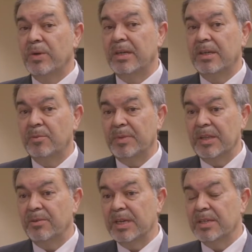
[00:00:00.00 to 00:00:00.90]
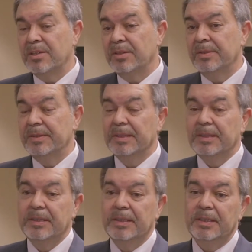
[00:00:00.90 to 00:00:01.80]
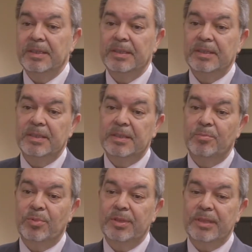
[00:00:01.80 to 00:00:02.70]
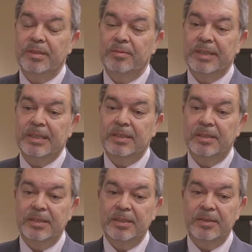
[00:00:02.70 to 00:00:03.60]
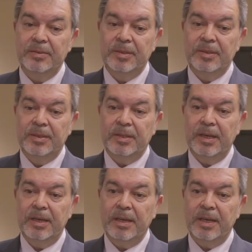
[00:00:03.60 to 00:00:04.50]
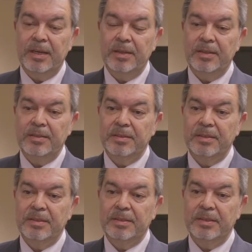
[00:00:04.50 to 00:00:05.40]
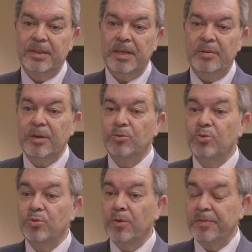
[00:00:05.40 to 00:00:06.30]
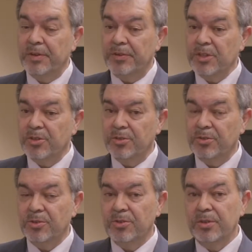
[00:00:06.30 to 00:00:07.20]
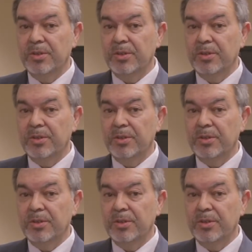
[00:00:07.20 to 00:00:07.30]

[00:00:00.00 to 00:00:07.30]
why open education is important, but I can tell about two of the reasons.